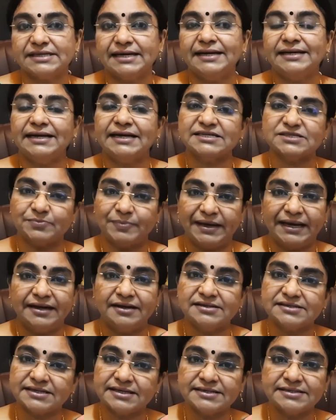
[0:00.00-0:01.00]
that as
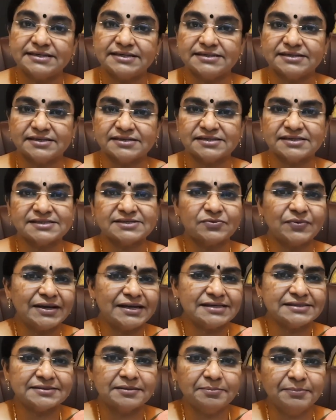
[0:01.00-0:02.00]
parents and teachers, this is a
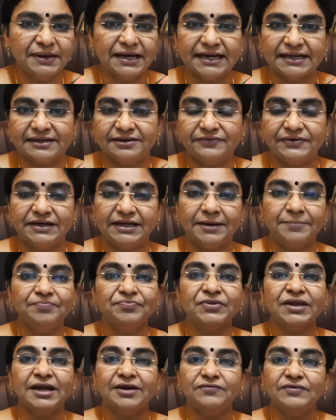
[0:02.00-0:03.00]
very simple activity.
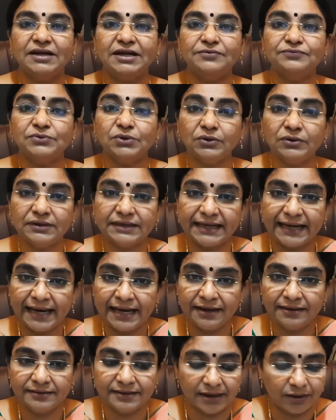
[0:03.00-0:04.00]
We'll have to
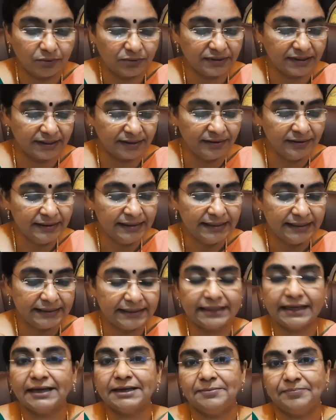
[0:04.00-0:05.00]
take down the
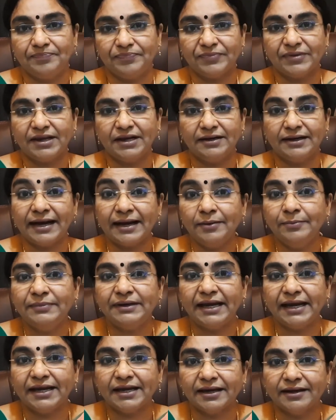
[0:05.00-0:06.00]
time
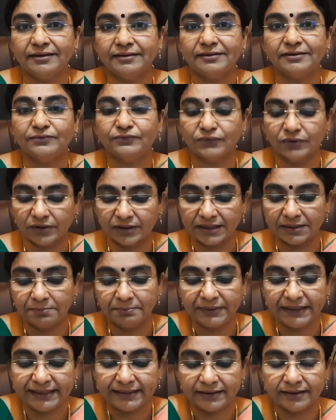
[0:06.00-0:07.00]
taken for
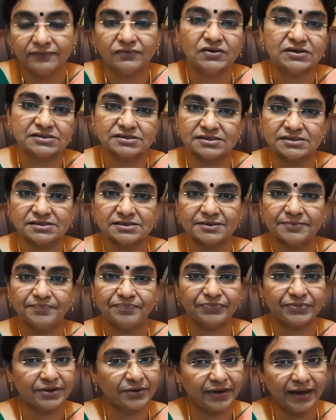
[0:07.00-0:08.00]
completing this.
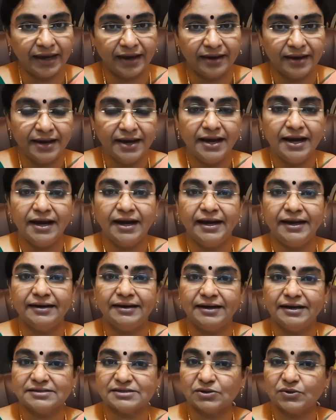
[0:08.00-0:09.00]
Okay.
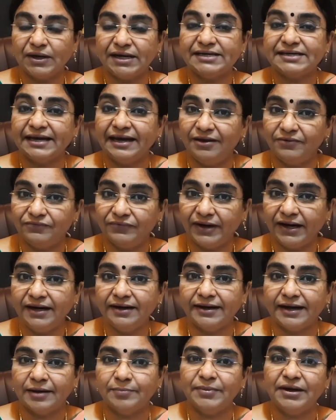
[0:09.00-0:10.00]
And so that every
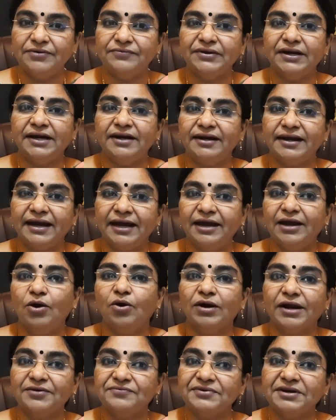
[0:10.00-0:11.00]
time, every day
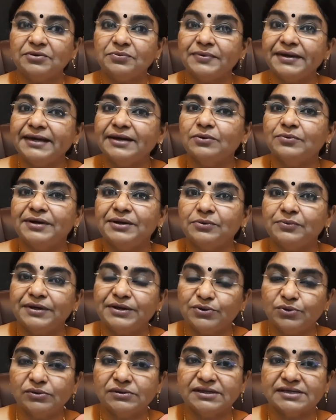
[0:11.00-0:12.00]
or every week when we
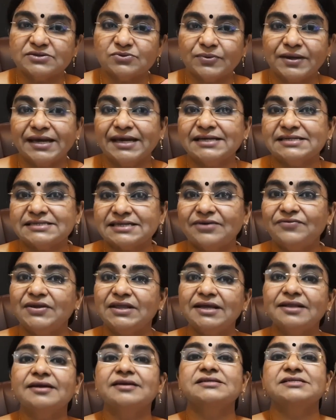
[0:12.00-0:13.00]
do this, we can see
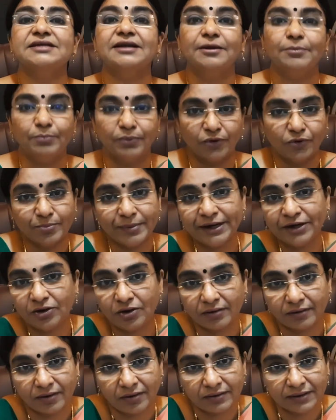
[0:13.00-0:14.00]
whether there is an improvement
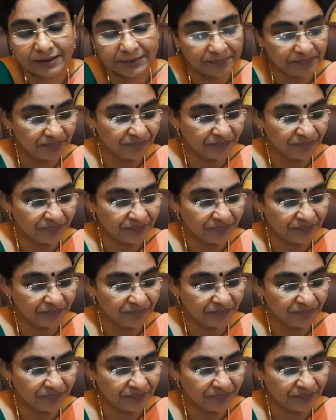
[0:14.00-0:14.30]
or not.